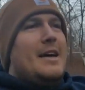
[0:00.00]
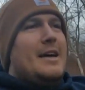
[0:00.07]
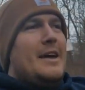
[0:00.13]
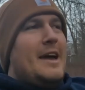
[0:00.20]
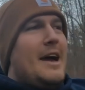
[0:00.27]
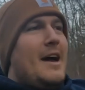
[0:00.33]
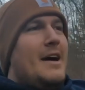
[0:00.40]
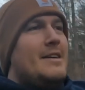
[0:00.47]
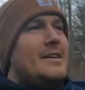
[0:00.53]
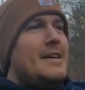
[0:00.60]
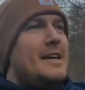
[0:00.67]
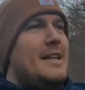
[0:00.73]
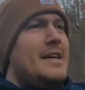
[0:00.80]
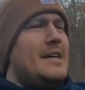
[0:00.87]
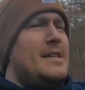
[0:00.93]
yeah,
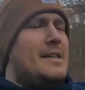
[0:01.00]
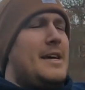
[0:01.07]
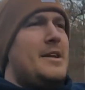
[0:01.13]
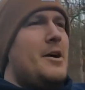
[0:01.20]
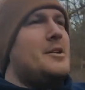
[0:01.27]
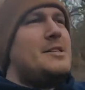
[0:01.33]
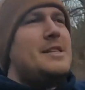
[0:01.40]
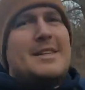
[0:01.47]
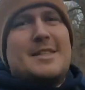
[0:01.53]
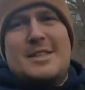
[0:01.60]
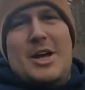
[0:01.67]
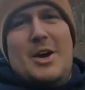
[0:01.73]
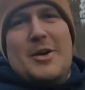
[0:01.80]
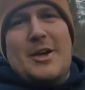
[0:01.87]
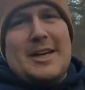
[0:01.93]
it is. I know it's not
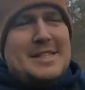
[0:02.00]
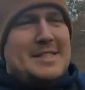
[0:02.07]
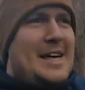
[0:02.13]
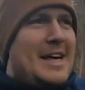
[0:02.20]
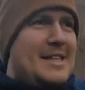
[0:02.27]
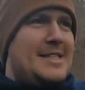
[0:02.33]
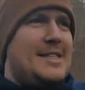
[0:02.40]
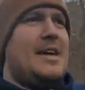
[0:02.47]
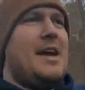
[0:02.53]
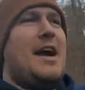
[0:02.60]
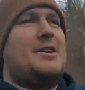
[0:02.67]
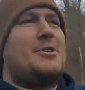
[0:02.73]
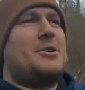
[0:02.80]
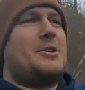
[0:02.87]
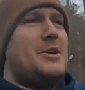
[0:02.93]
snowing. It's not as
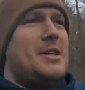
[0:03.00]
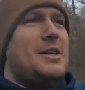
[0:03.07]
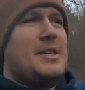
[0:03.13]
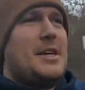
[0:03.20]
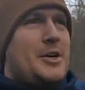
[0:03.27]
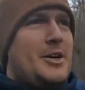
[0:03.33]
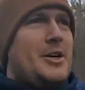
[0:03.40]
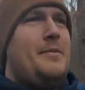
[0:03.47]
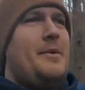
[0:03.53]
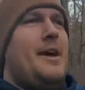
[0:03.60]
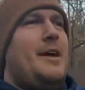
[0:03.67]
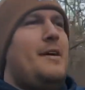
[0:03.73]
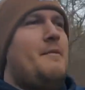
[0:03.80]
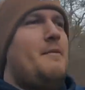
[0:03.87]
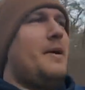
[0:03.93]
theatrical as it could
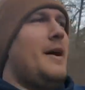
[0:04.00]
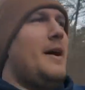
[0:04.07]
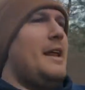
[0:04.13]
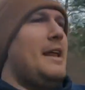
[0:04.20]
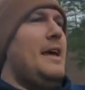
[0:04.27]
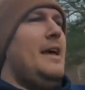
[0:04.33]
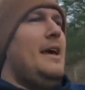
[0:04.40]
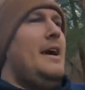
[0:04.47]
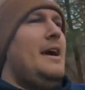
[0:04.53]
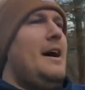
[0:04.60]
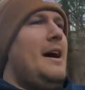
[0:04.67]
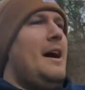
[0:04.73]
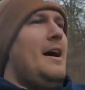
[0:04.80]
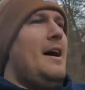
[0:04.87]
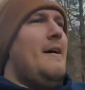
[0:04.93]
be, but
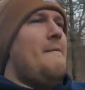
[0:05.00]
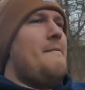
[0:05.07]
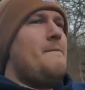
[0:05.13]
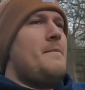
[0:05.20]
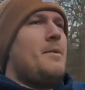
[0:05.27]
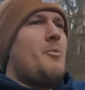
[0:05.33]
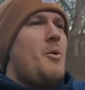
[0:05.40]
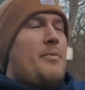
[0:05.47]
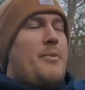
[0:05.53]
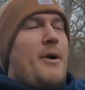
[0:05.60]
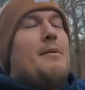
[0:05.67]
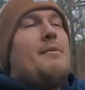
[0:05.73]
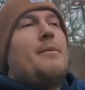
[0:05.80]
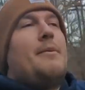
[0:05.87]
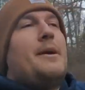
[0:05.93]
we're
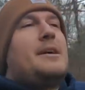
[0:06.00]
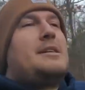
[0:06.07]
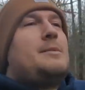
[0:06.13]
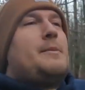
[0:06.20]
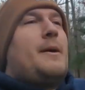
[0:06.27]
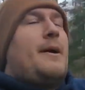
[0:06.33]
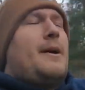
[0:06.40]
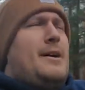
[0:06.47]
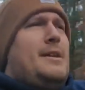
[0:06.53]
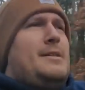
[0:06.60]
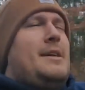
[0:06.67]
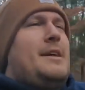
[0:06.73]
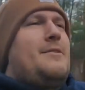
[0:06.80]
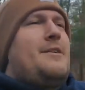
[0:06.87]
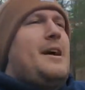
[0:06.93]
probably
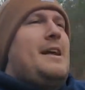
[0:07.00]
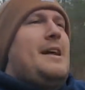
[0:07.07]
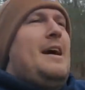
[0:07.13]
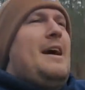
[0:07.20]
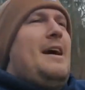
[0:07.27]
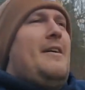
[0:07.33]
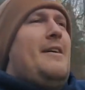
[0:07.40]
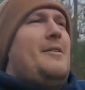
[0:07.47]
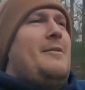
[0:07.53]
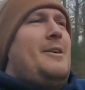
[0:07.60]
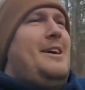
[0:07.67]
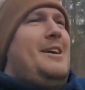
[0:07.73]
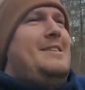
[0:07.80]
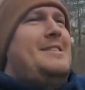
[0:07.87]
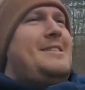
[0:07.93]
experiencing right now, and I'm
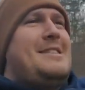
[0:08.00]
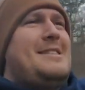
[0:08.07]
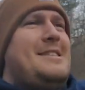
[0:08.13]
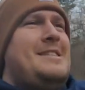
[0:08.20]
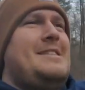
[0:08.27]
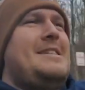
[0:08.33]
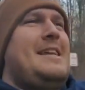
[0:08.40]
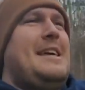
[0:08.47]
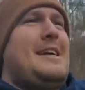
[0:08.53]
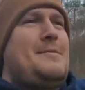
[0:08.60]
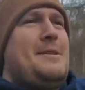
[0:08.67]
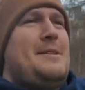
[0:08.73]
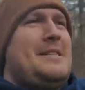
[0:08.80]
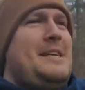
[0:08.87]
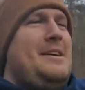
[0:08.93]
gonna sneak up
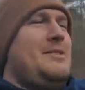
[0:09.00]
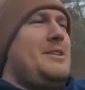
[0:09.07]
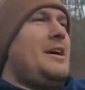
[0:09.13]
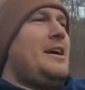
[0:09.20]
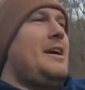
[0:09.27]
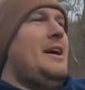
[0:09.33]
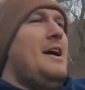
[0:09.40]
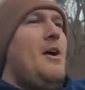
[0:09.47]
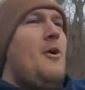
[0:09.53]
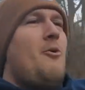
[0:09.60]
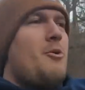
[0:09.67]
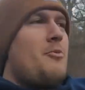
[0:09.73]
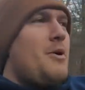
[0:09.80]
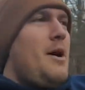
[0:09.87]
my sleeves here, we're